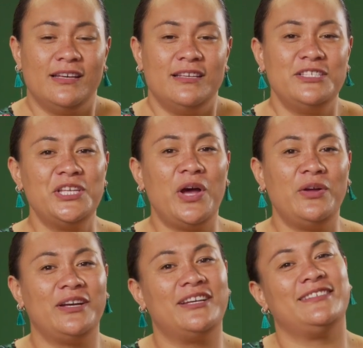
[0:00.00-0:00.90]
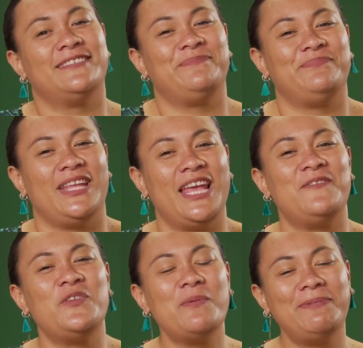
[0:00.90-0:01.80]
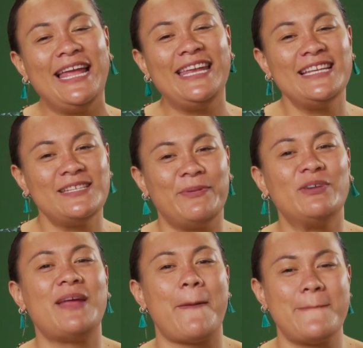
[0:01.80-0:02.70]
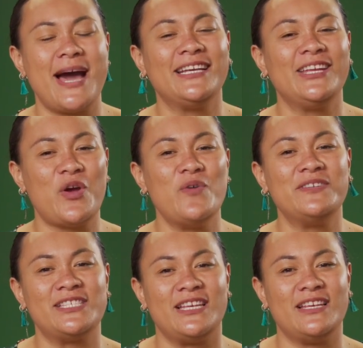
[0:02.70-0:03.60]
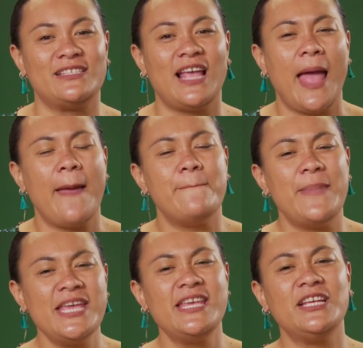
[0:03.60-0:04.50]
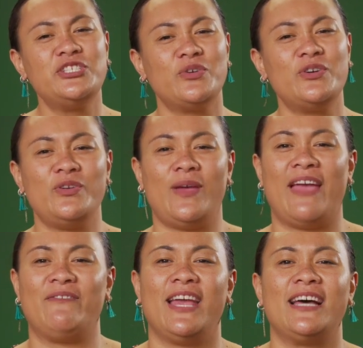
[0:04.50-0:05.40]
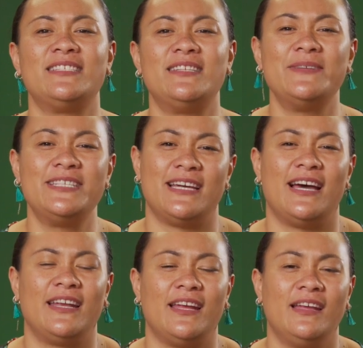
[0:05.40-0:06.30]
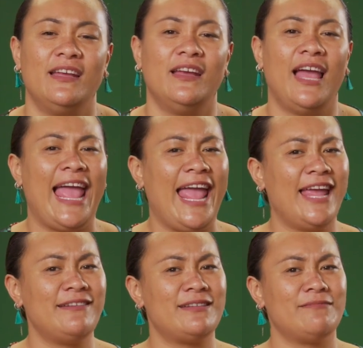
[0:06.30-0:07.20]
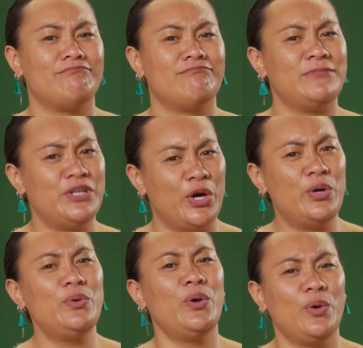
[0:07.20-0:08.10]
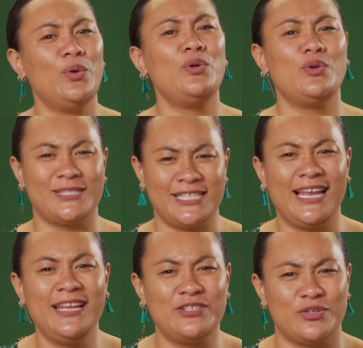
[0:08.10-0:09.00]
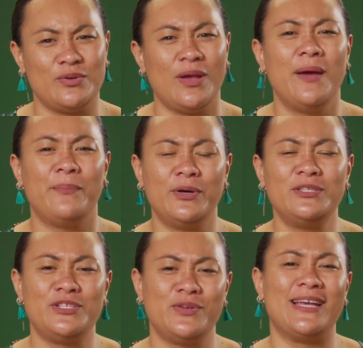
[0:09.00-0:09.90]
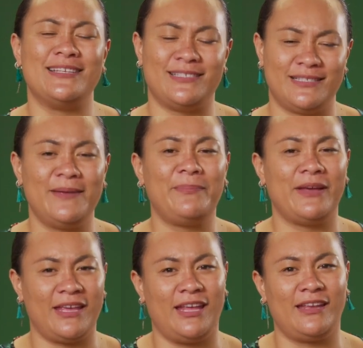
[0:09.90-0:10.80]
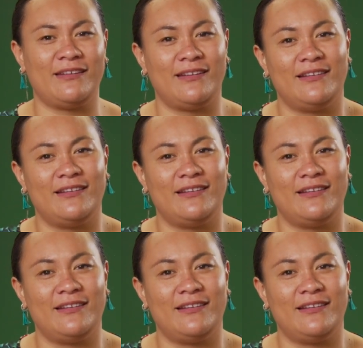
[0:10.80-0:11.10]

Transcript: So, if you're planning to build a market overseas, making sure you have customer data and know who you're selling to puts you a step ahead.